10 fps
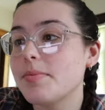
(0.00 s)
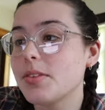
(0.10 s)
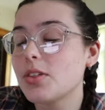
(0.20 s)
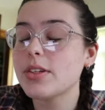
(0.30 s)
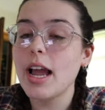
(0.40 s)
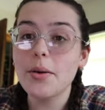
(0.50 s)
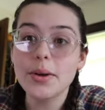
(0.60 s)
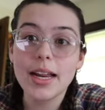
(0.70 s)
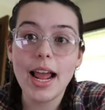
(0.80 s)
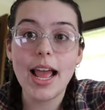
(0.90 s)
So yeah,
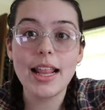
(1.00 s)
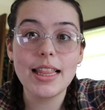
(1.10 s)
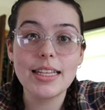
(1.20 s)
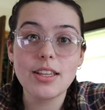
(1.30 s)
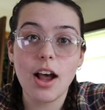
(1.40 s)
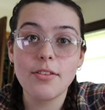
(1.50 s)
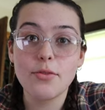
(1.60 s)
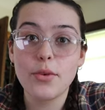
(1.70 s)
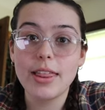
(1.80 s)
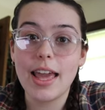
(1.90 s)
we're gonna end this off
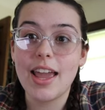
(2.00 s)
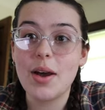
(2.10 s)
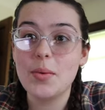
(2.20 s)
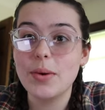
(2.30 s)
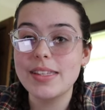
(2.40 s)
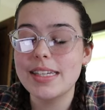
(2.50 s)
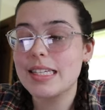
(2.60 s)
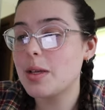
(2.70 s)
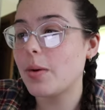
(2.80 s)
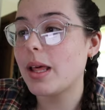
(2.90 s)
with a
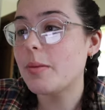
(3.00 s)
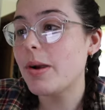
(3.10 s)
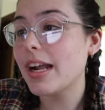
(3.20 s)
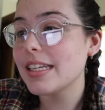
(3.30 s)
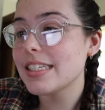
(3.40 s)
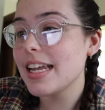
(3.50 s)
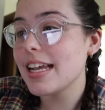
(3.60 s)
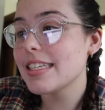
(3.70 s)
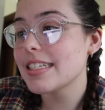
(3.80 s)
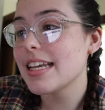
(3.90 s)
161 on the practice
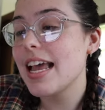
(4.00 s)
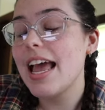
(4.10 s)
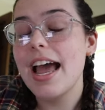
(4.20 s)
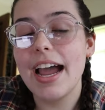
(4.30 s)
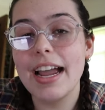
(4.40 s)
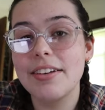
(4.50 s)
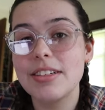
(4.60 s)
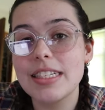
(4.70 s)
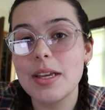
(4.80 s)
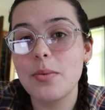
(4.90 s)
test. I
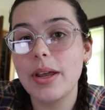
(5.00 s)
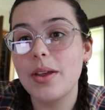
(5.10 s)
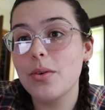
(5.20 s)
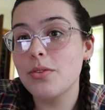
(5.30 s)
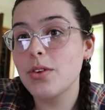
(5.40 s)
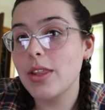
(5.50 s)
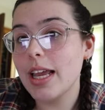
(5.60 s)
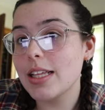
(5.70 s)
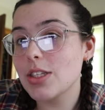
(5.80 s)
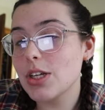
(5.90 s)
obviously will review the
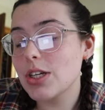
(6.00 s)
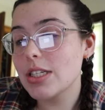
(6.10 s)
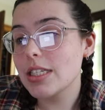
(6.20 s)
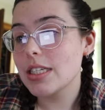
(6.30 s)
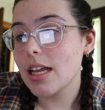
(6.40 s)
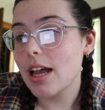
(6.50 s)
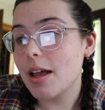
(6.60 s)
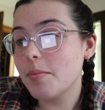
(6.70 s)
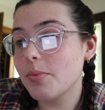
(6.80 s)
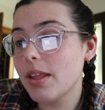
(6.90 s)
answers.
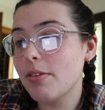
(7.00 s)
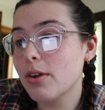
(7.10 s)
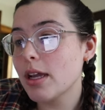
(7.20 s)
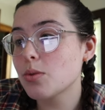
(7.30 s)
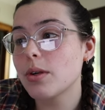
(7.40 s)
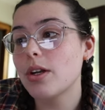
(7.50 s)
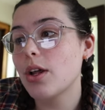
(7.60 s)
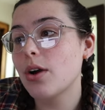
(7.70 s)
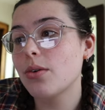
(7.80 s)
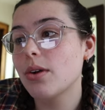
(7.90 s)
If you guys want to
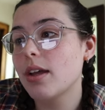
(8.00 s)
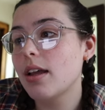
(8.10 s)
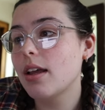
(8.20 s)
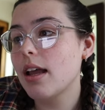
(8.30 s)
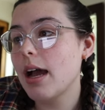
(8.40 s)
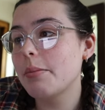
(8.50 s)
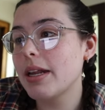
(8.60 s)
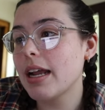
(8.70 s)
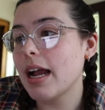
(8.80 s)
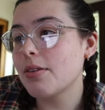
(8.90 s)
know how
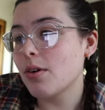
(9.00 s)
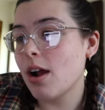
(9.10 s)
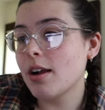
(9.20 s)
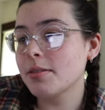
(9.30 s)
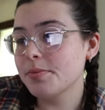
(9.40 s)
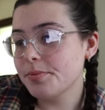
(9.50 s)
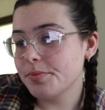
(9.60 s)
many I got wrong,